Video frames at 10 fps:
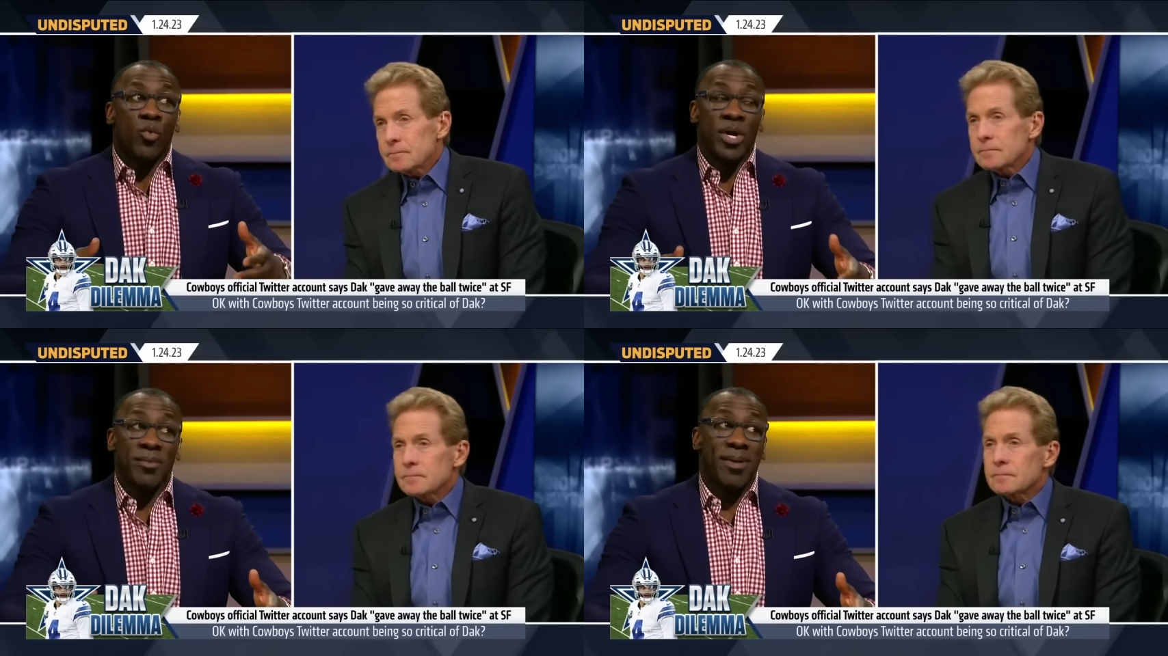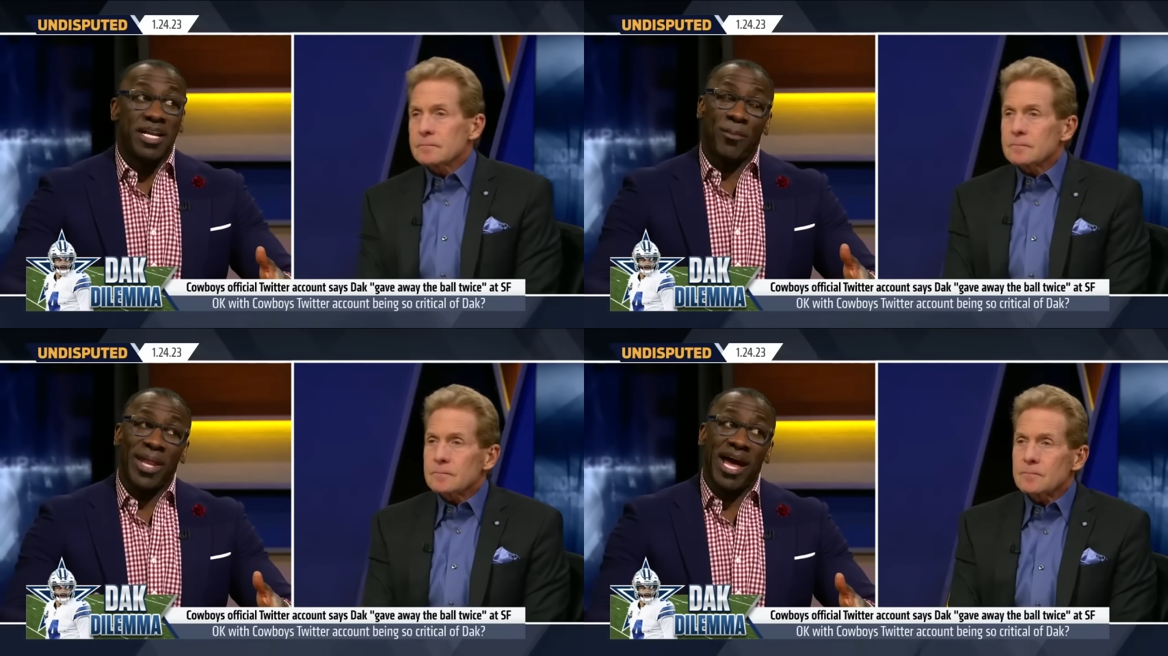Speaker 1: we'd have
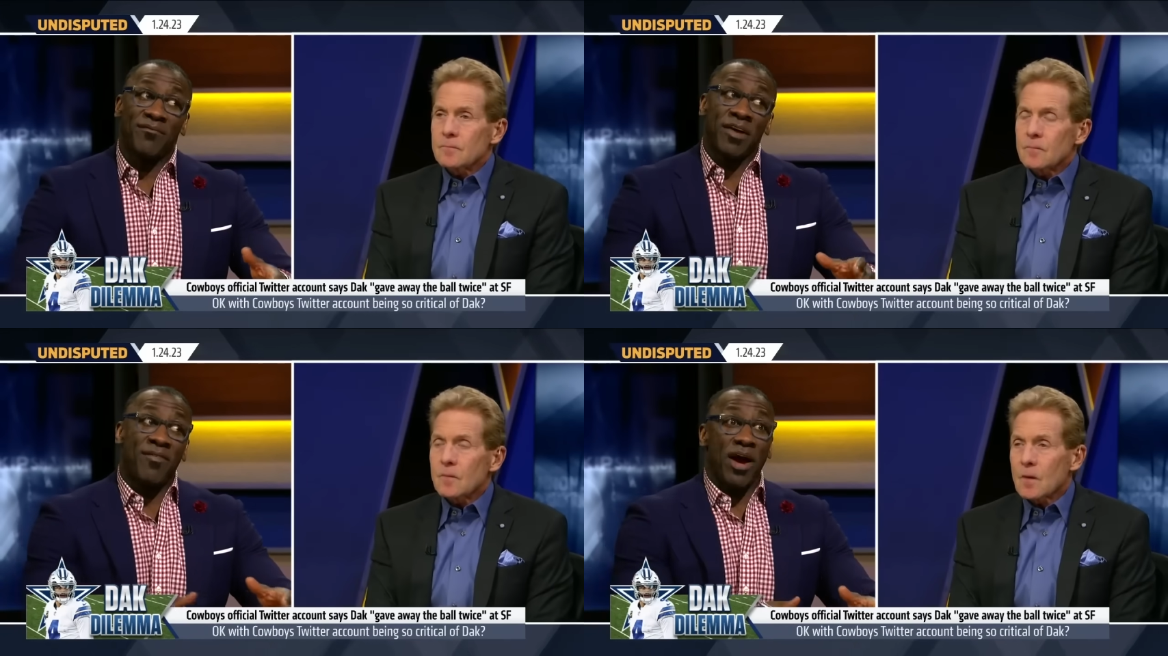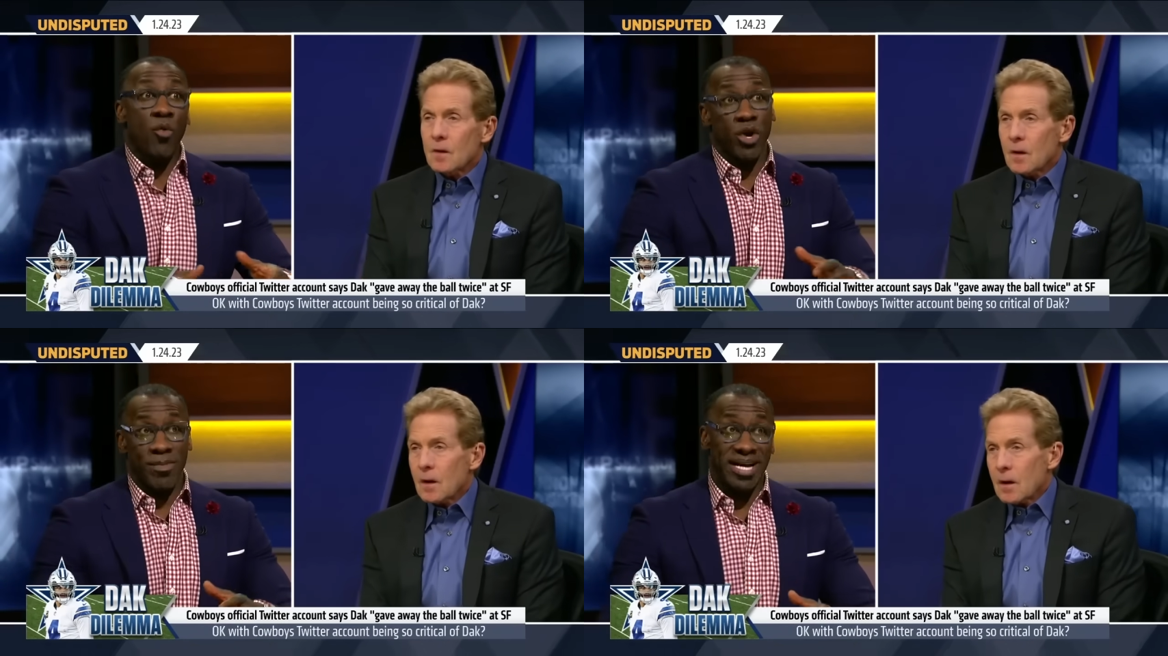made the playoff if our
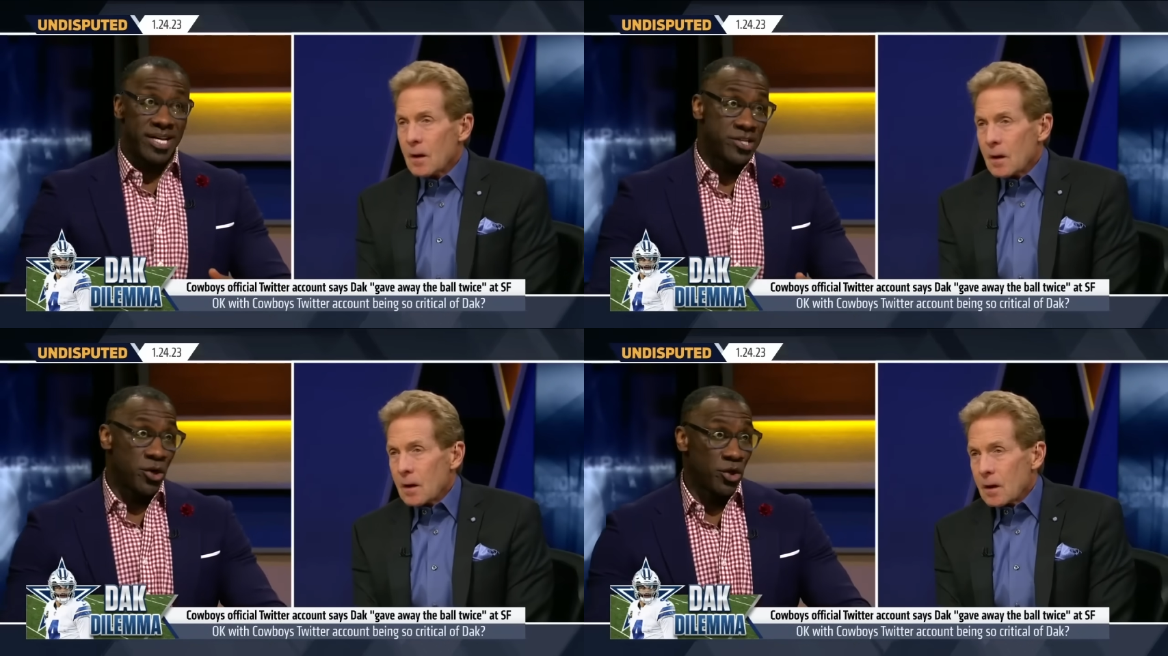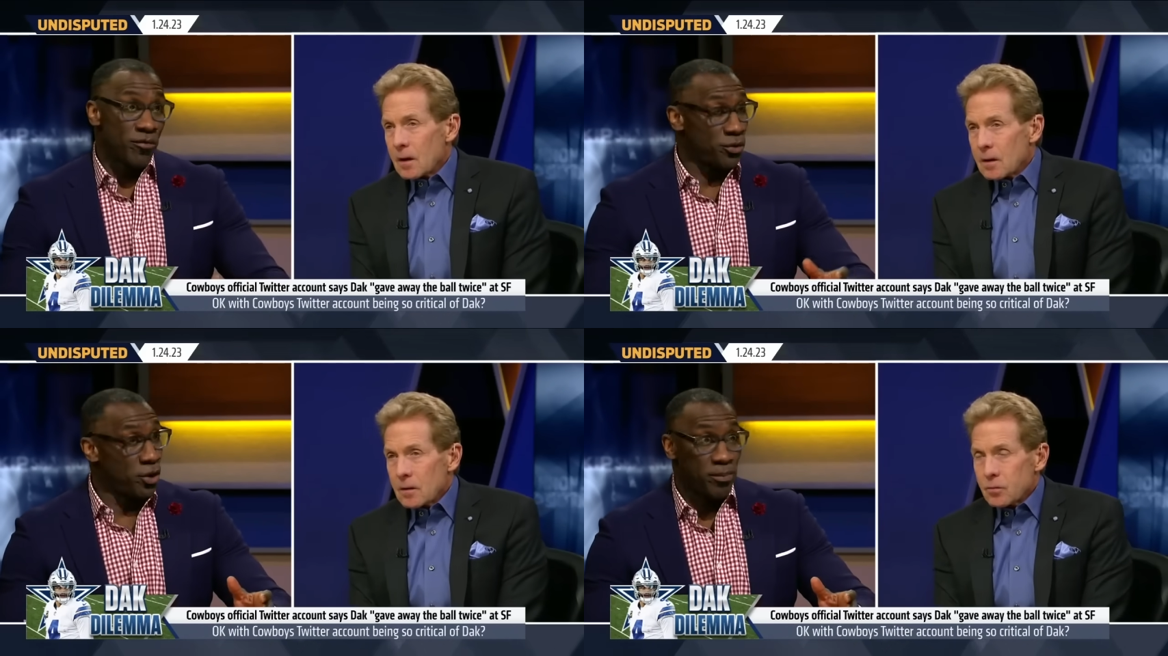quarterback didn't turn it
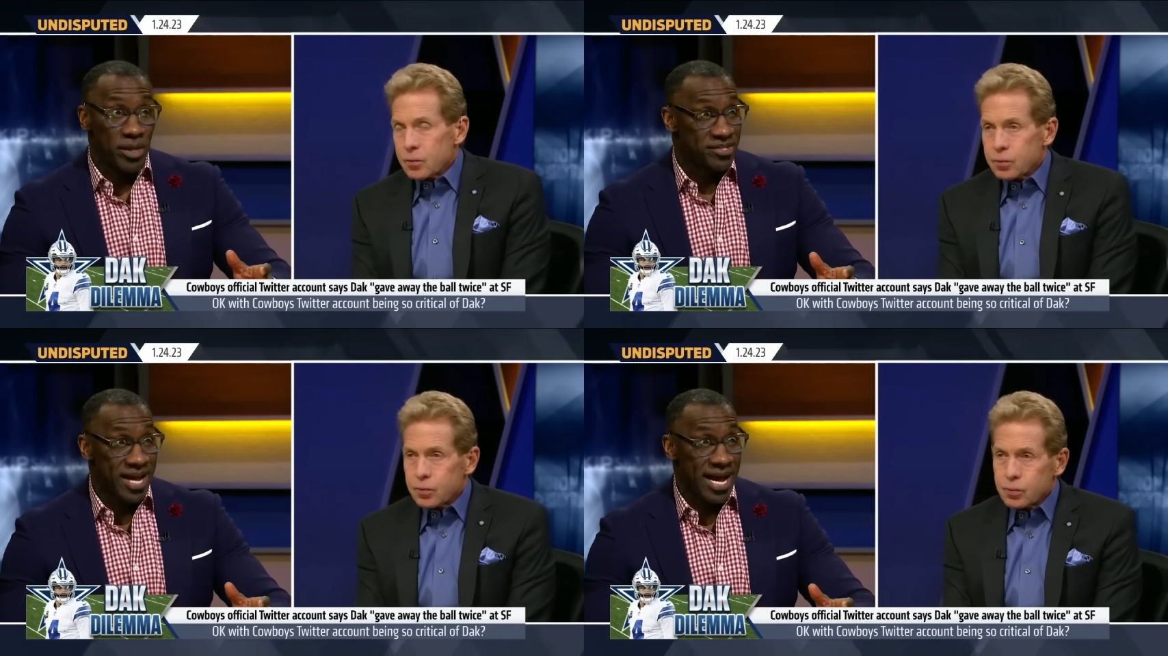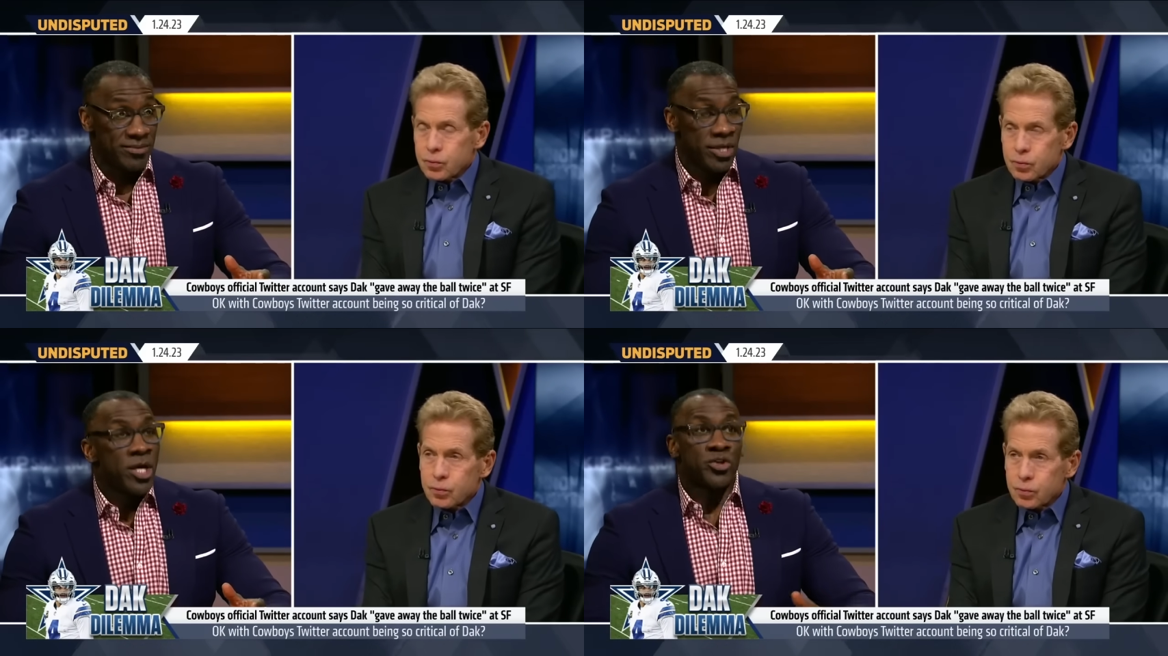over 30 plus times.